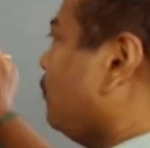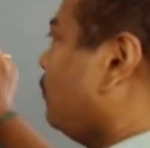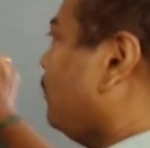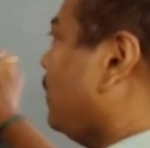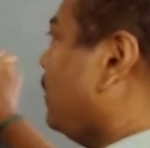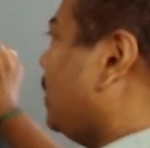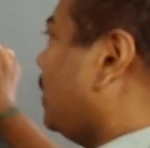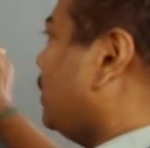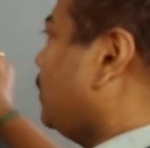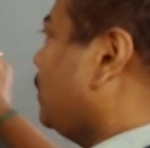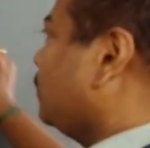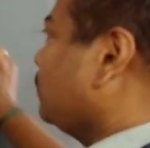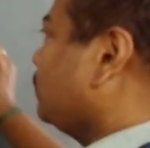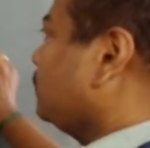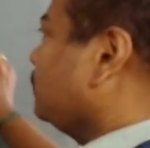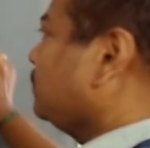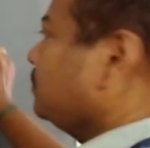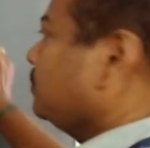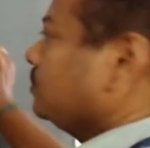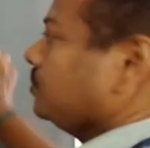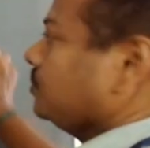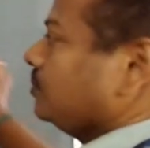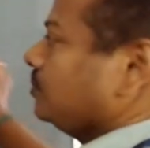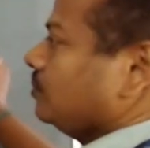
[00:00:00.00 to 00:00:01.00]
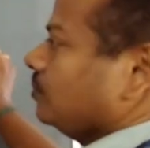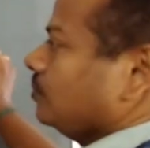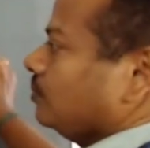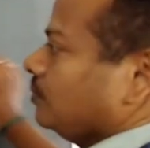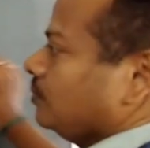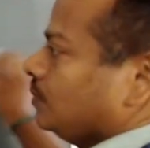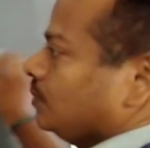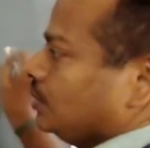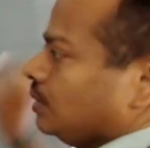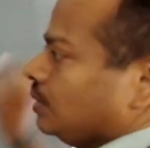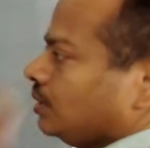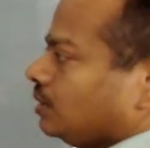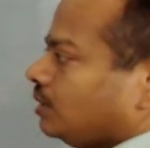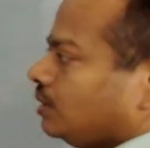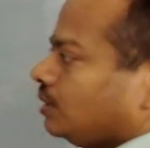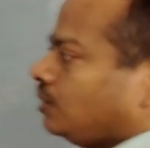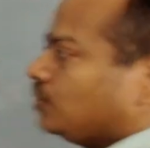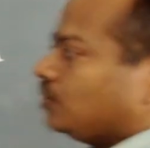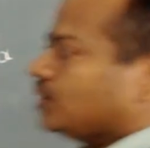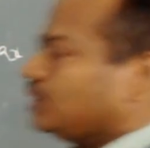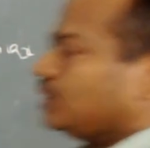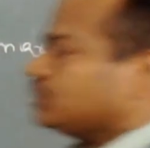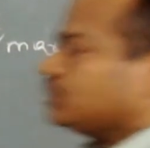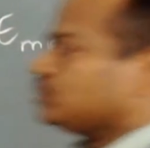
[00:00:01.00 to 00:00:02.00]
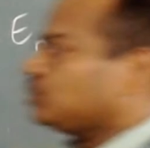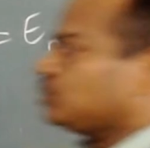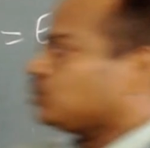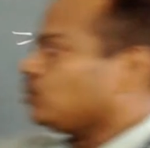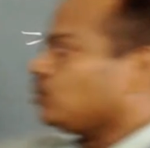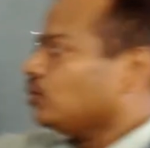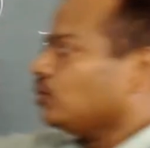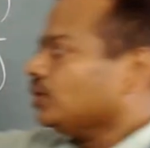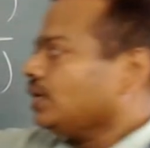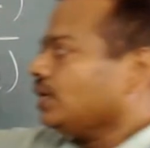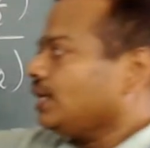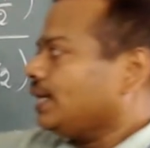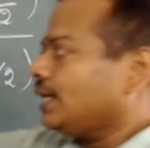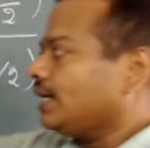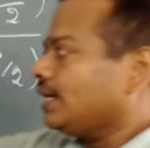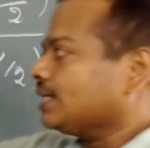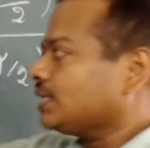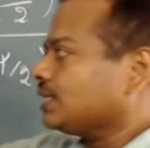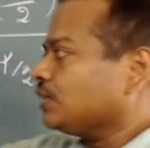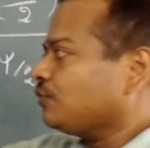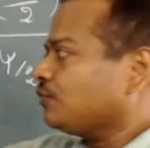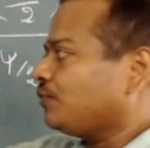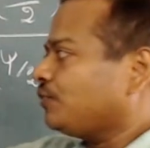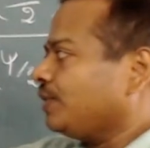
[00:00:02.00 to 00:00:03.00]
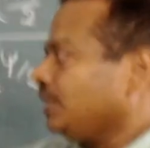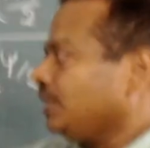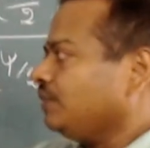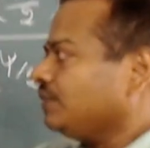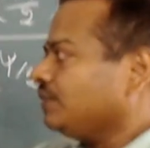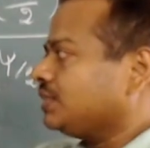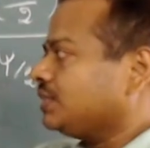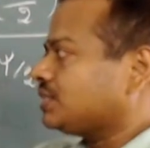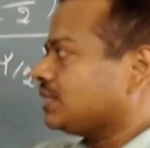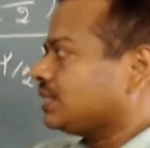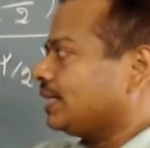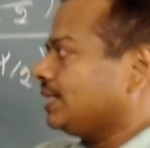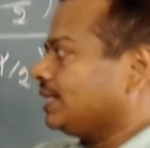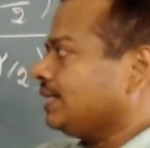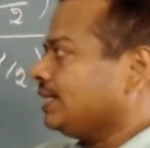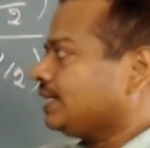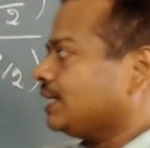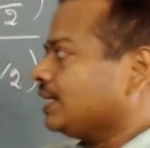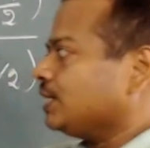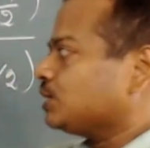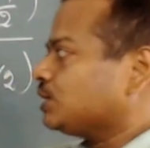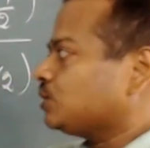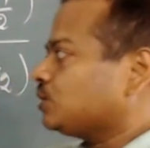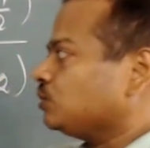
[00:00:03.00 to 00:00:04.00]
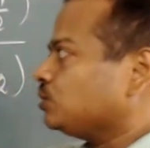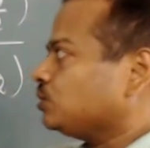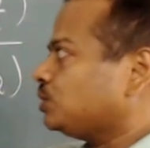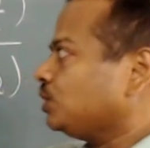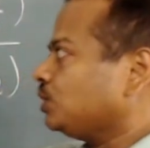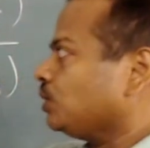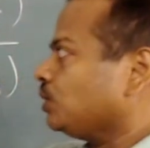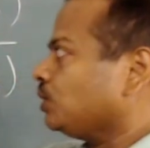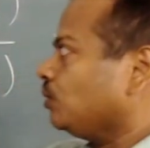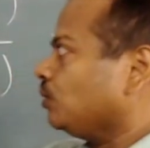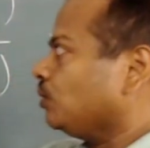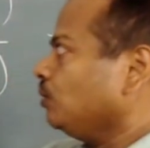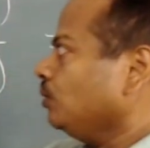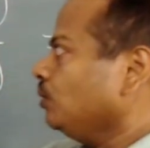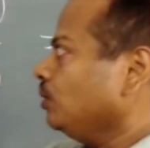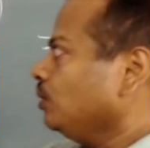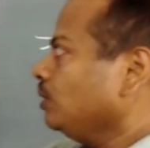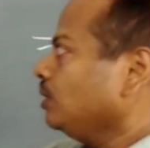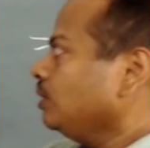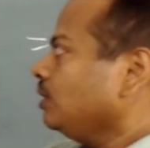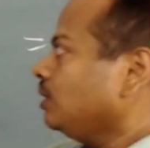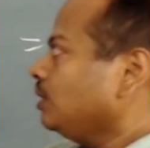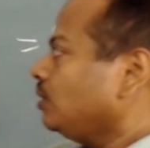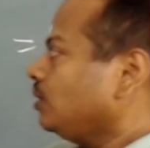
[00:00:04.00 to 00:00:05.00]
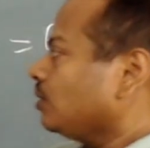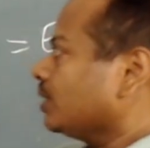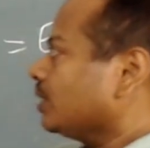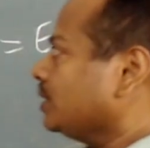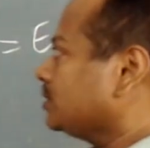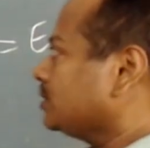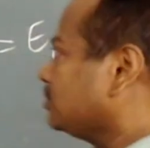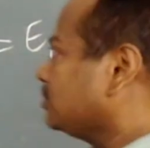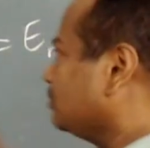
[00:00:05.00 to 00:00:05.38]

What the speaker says: value. Okay, so total electric field with psi tends to 0. Okay,